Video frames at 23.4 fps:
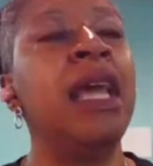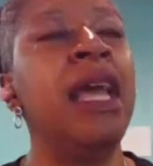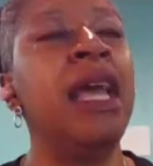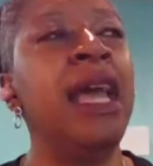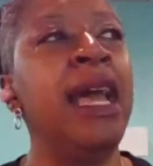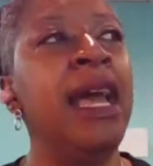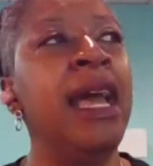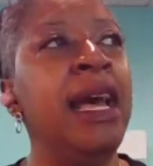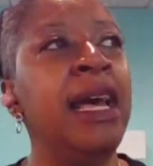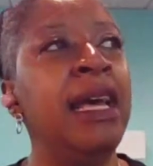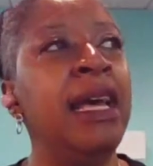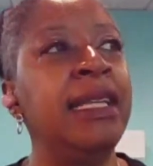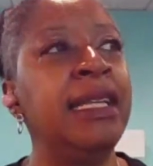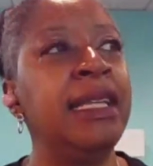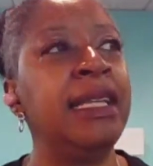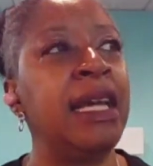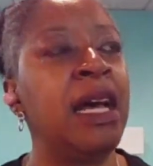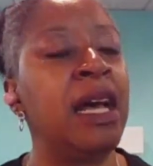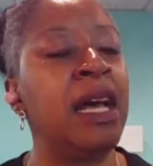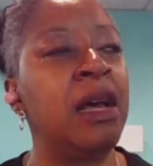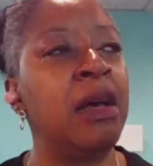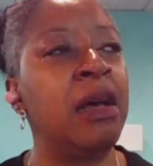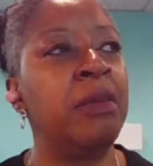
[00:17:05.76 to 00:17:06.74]
And
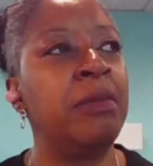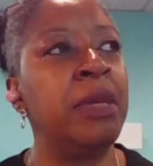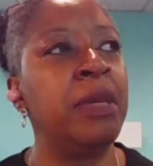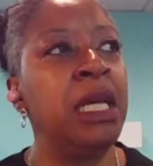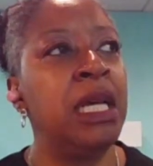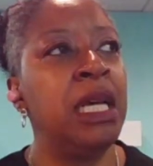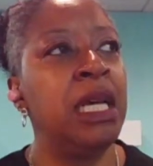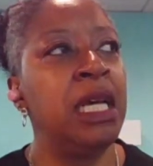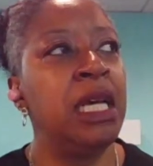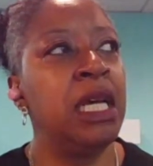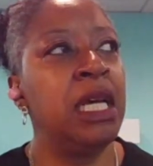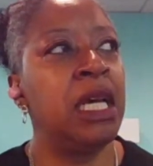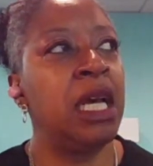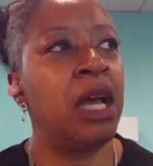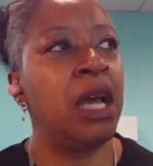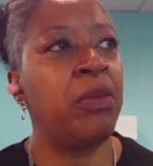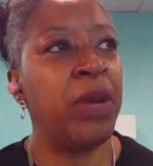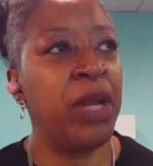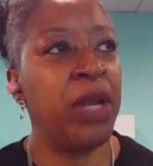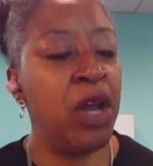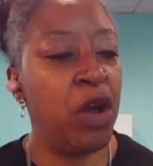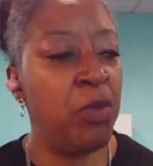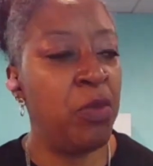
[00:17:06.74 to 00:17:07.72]
I
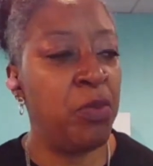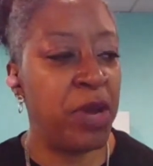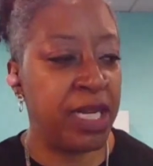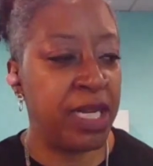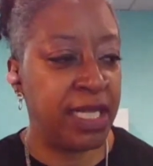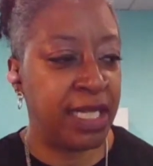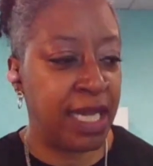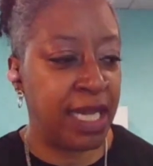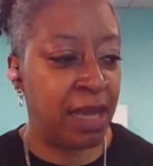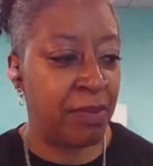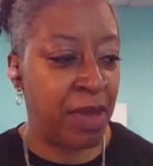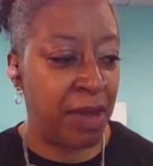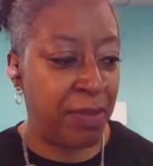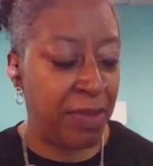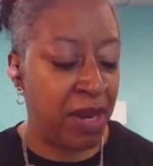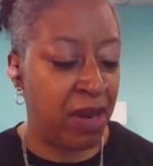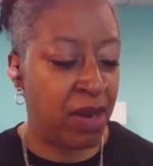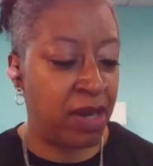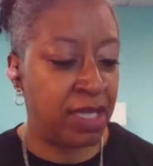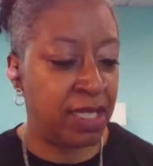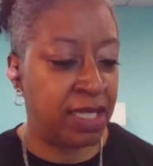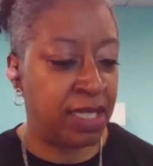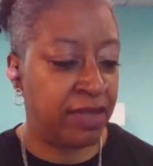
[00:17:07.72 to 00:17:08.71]
went home one day. My
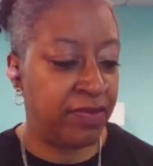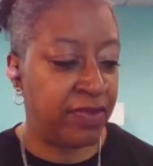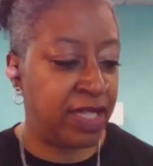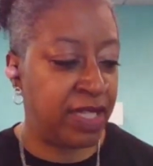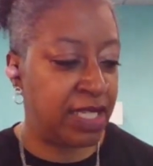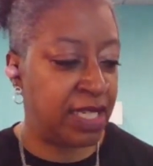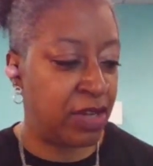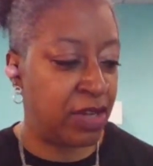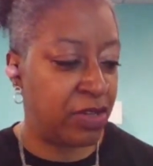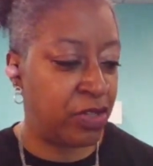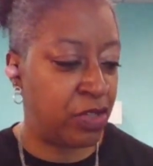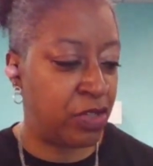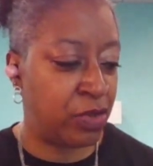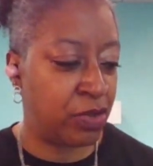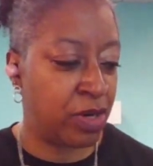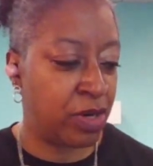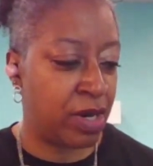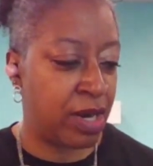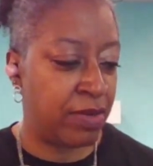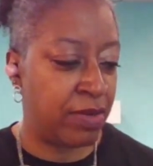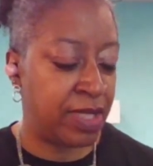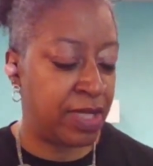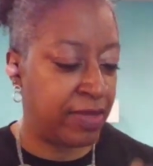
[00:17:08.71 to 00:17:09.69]
parents live in South
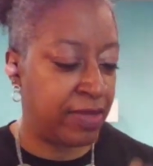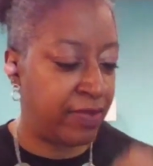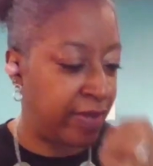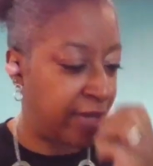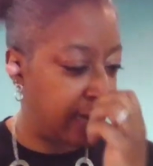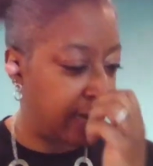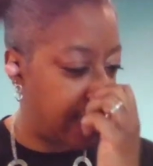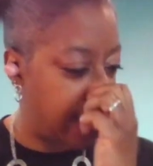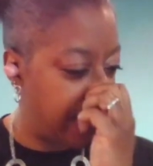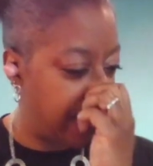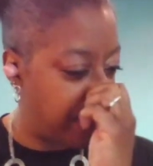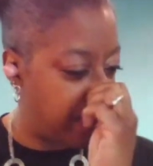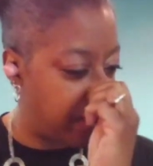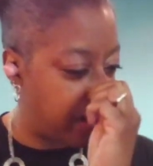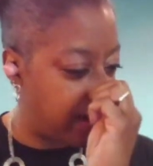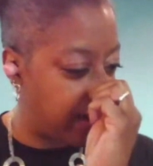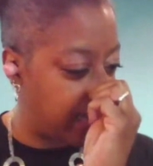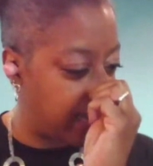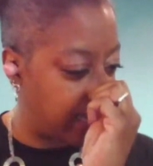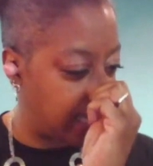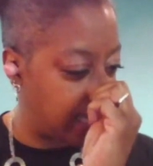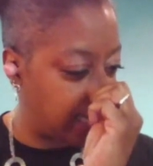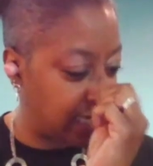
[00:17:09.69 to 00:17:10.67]
Shore. I was living in Hyde
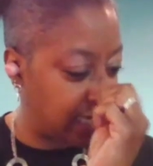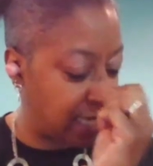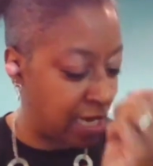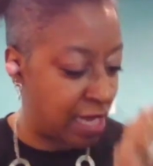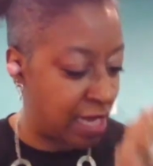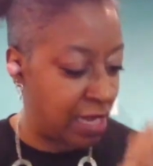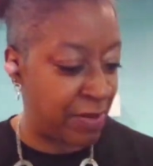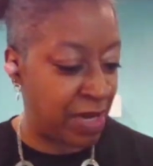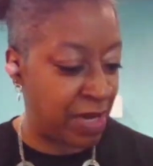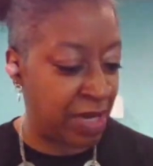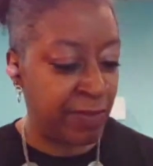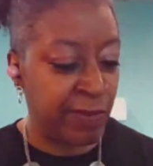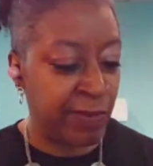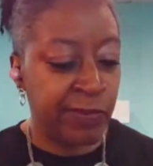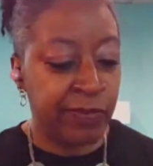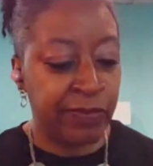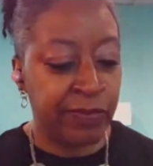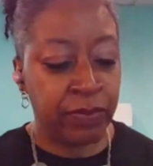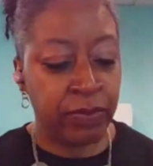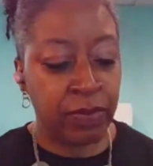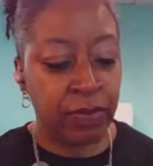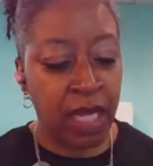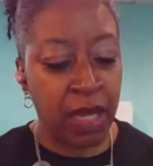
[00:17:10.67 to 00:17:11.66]
Park at the time. And
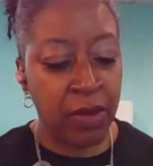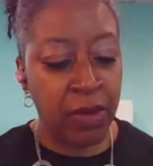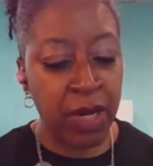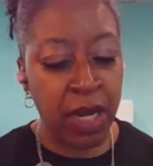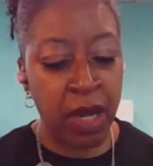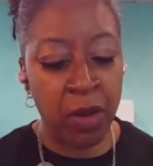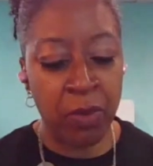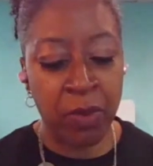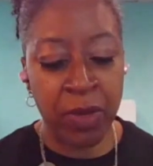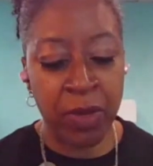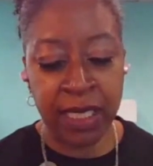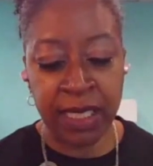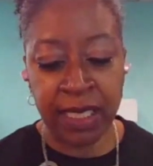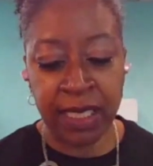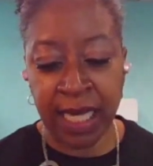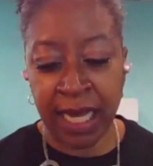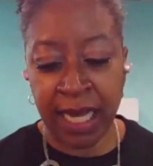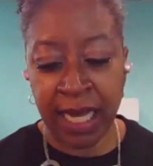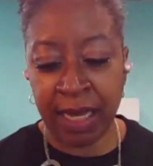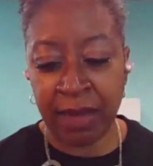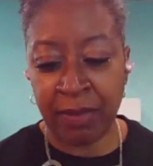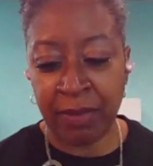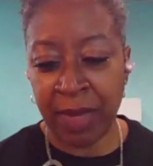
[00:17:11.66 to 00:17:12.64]
I went home one
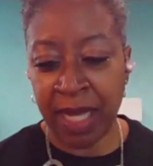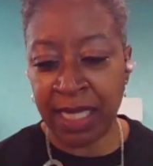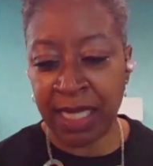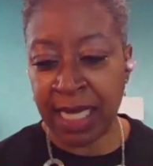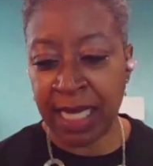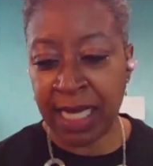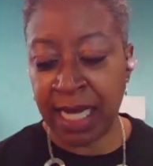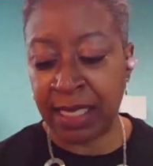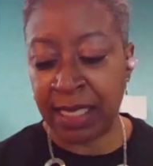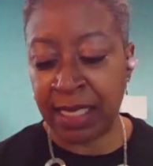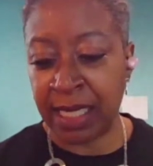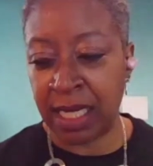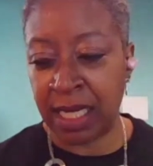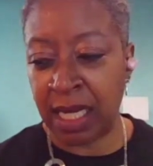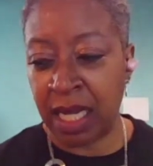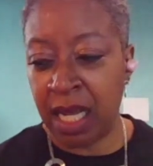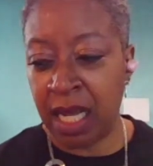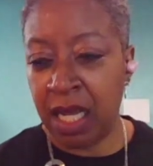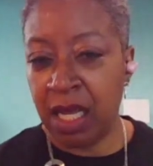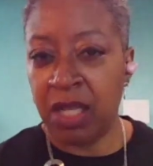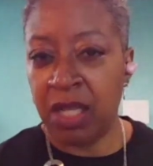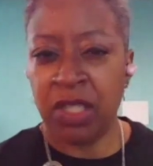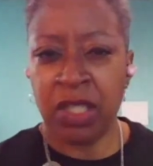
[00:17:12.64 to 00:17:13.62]
day and my dad said,
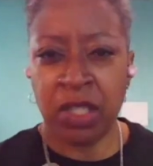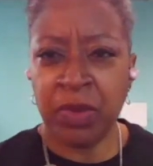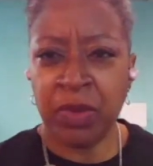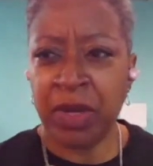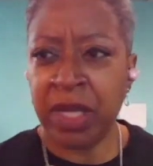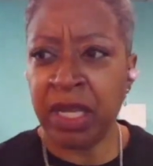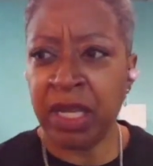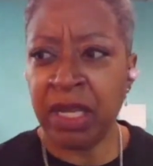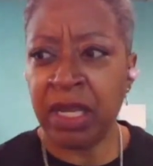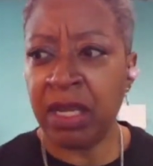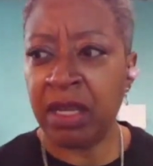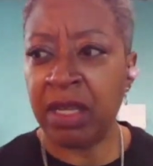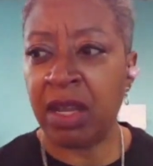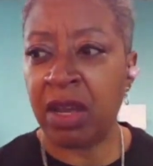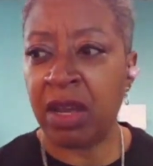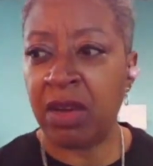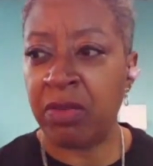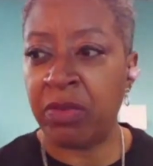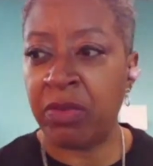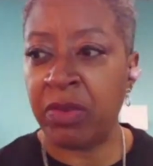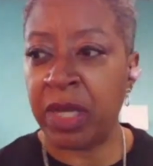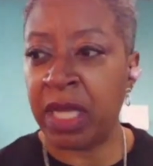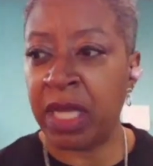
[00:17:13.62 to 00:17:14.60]
so what are you
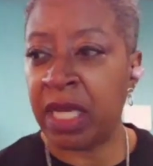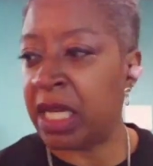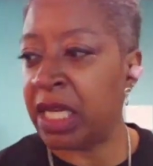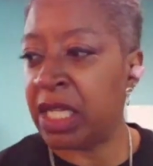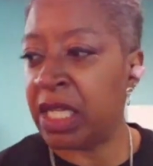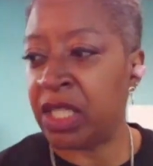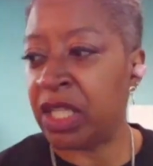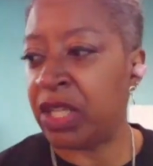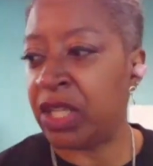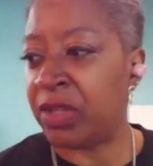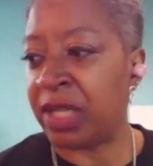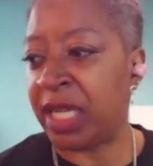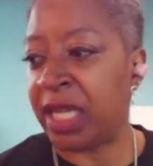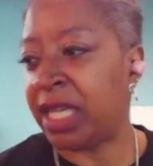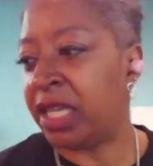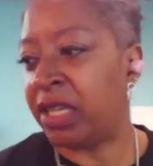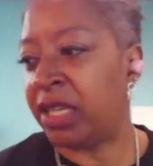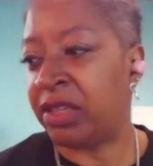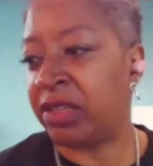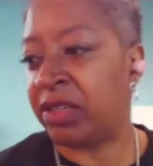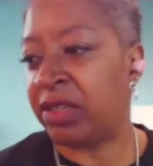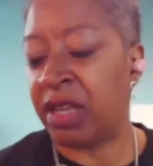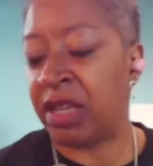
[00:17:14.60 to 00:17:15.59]
going to do? Like,
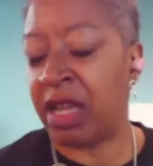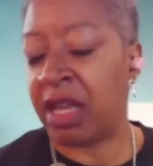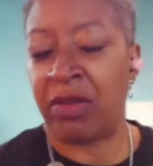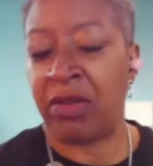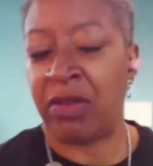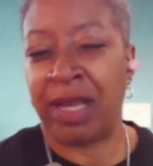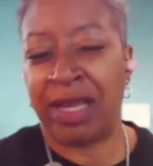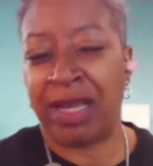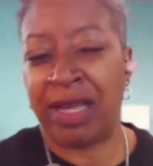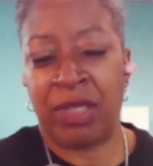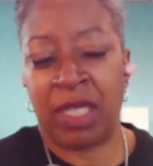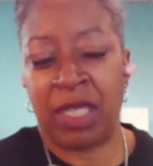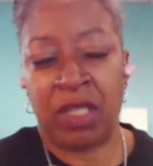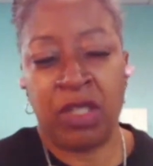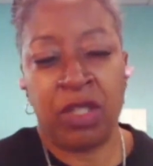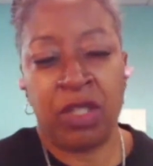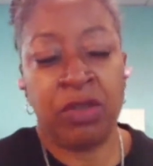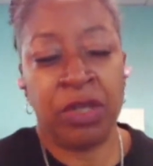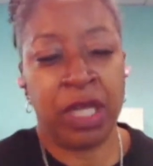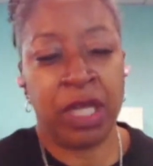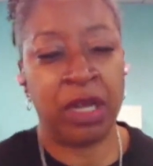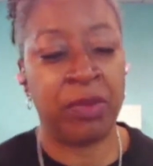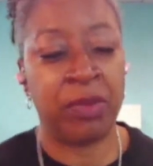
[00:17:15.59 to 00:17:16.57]
it was a
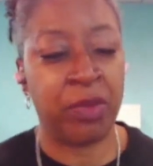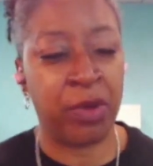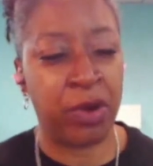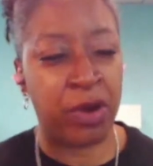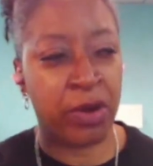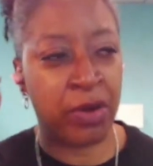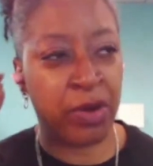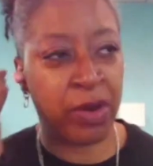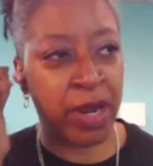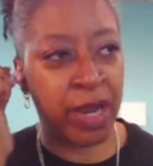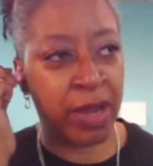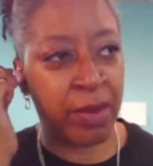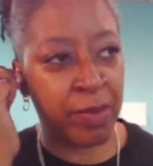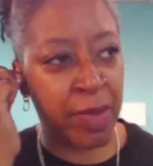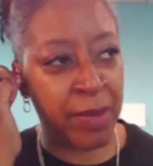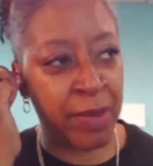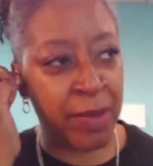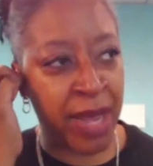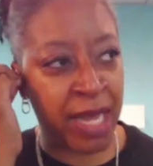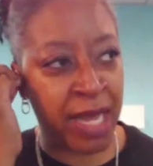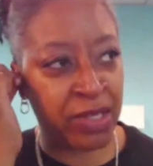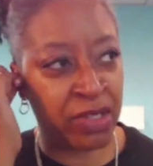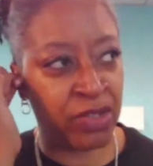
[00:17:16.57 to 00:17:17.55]
2-year program, my
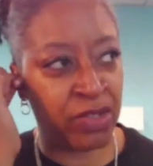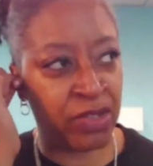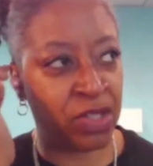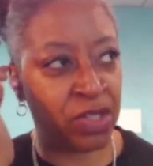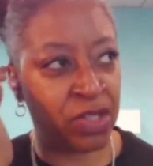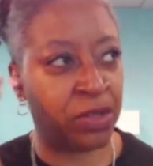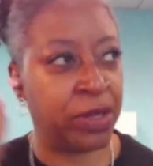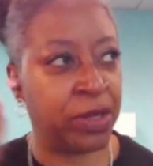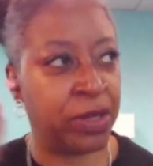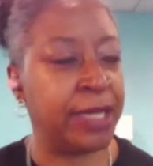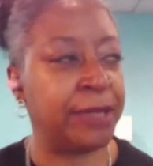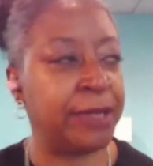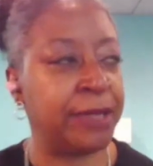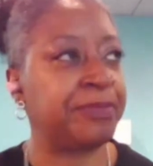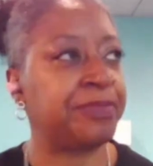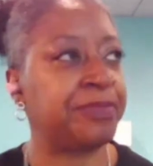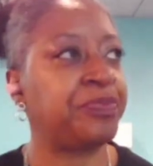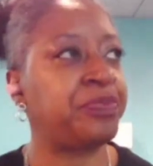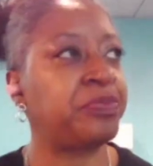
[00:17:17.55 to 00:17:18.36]
master's degree.